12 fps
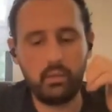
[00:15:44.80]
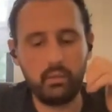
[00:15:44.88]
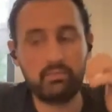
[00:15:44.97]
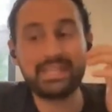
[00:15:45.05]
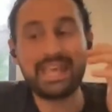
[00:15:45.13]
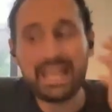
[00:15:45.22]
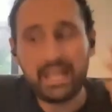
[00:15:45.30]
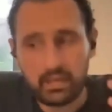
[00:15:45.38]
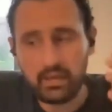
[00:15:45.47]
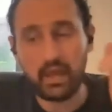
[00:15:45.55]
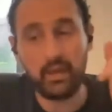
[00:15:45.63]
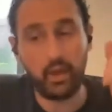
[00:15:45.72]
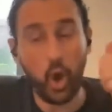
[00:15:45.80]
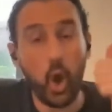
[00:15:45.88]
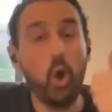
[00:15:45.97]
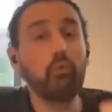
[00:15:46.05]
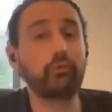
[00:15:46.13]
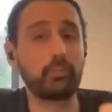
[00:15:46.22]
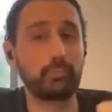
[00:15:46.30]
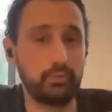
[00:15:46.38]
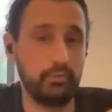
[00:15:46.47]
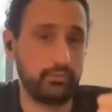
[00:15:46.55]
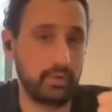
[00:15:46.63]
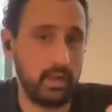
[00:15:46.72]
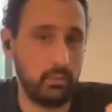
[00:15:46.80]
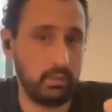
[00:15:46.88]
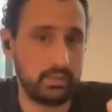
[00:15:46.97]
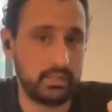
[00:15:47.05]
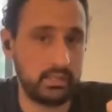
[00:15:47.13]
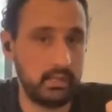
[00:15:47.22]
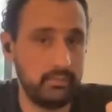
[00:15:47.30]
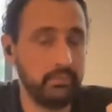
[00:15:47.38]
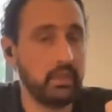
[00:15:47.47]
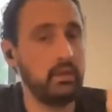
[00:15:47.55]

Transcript: we've taken an overproof rye whiskey,